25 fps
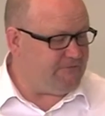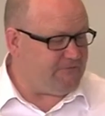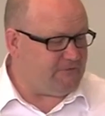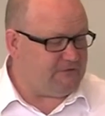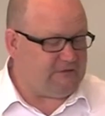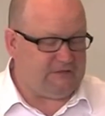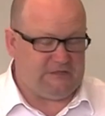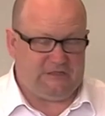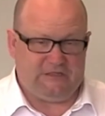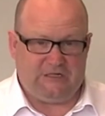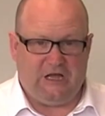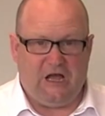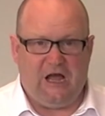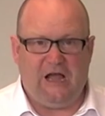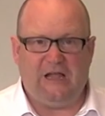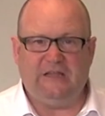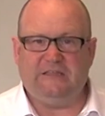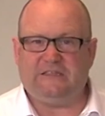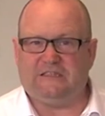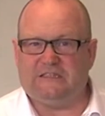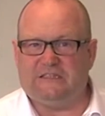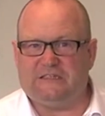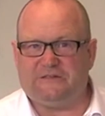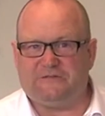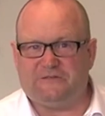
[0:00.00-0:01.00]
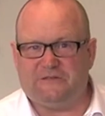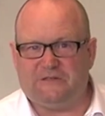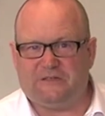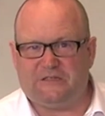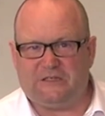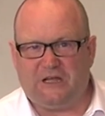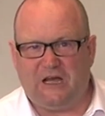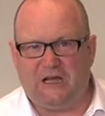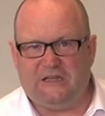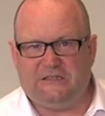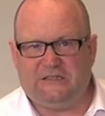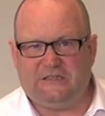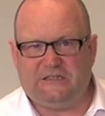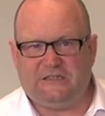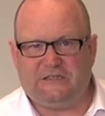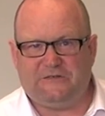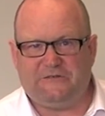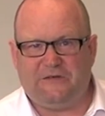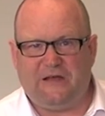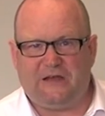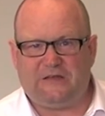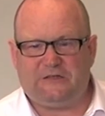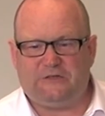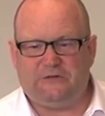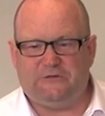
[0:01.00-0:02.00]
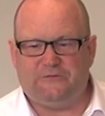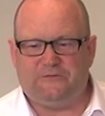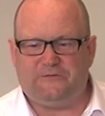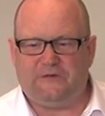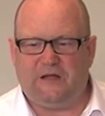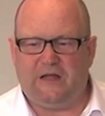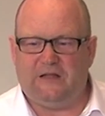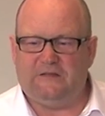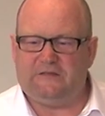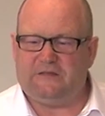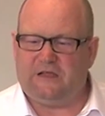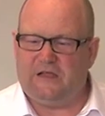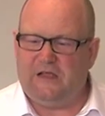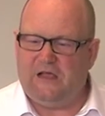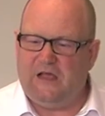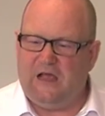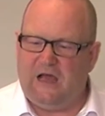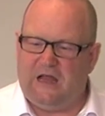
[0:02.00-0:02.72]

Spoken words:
different designs and different sizes of axial fans,